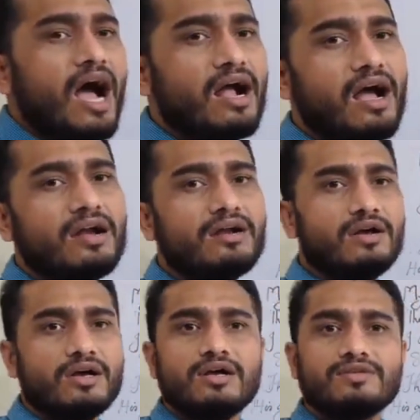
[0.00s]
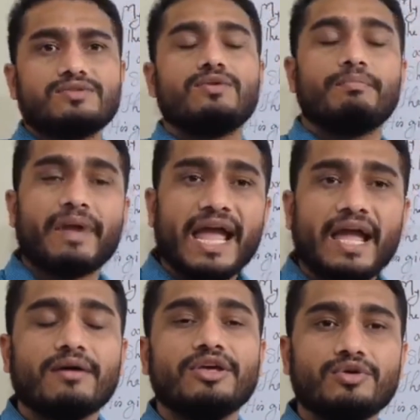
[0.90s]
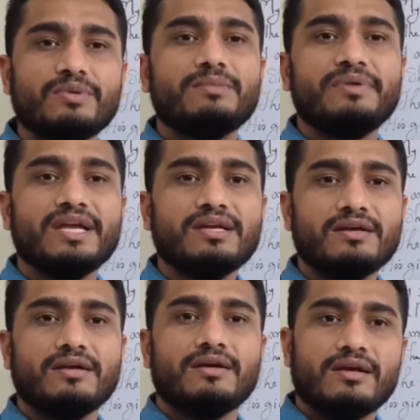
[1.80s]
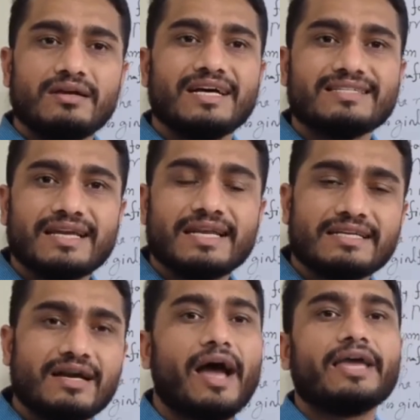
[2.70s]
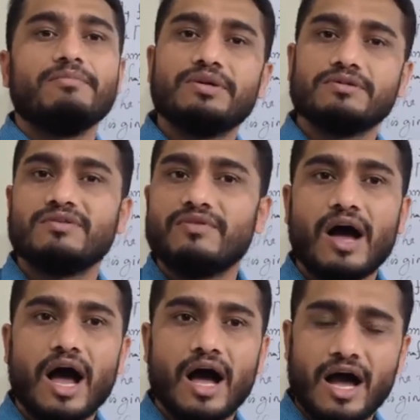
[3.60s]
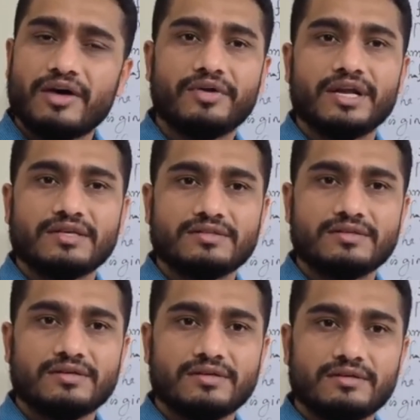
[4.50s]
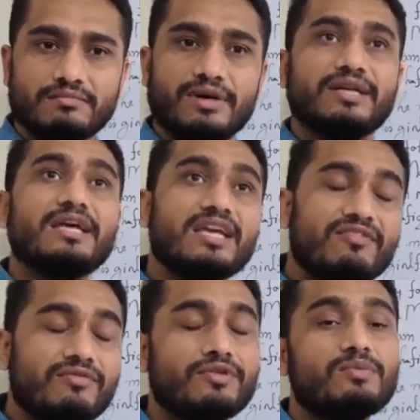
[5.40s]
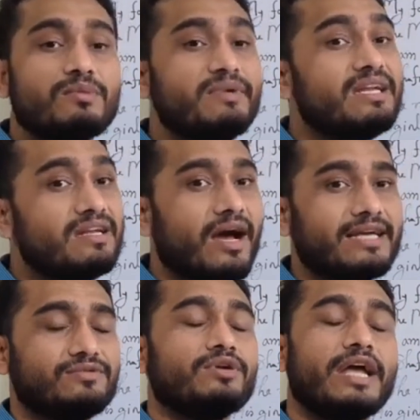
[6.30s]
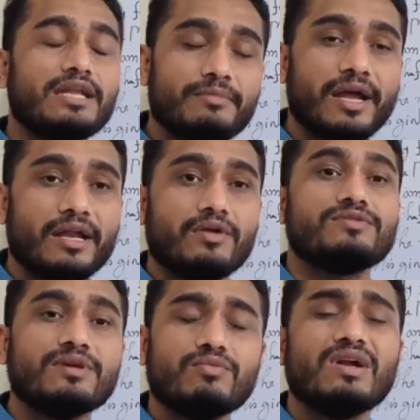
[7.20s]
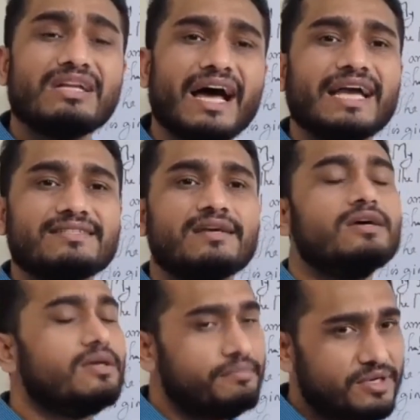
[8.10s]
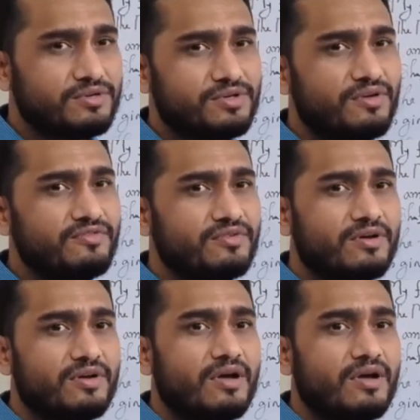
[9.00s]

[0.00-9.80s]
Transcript: hunger. So human being doesn't die because of hungriness. But if human being dies, or any man or someone dies because of